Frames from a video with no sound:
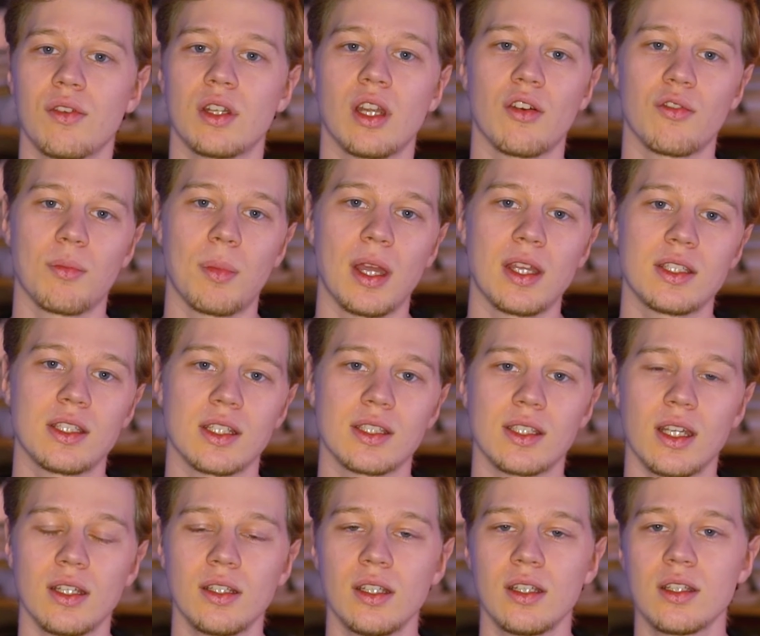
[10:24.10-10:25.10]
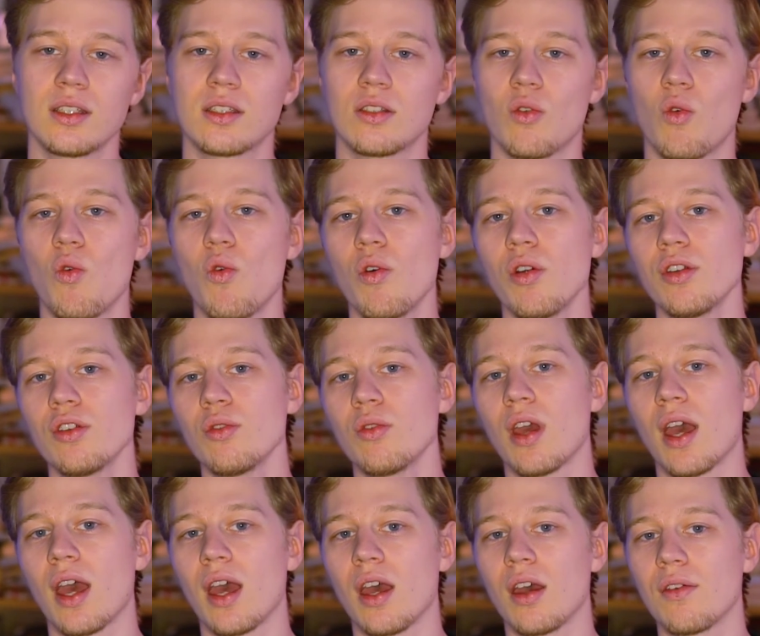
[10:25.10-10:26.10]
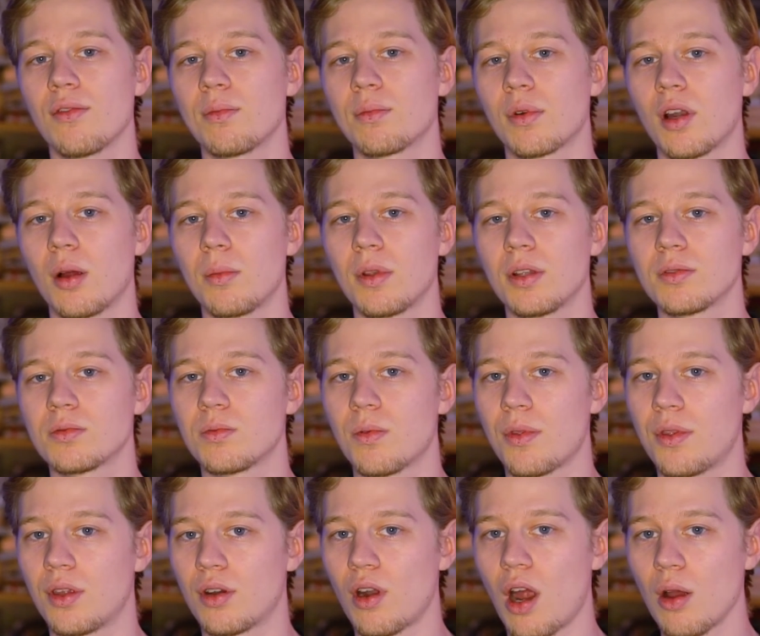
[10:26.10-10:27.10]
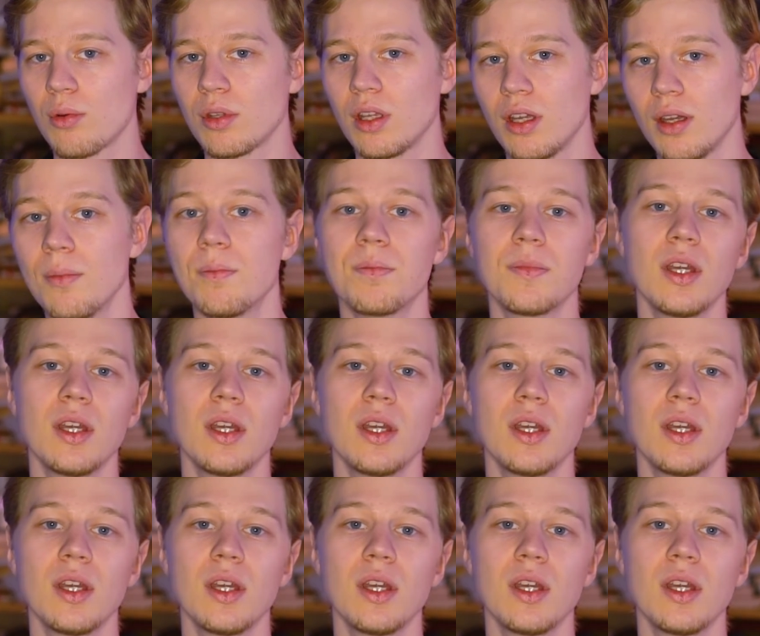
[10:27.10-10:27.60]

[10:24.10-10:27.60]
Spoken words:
enough basic settings or you have problems with the router,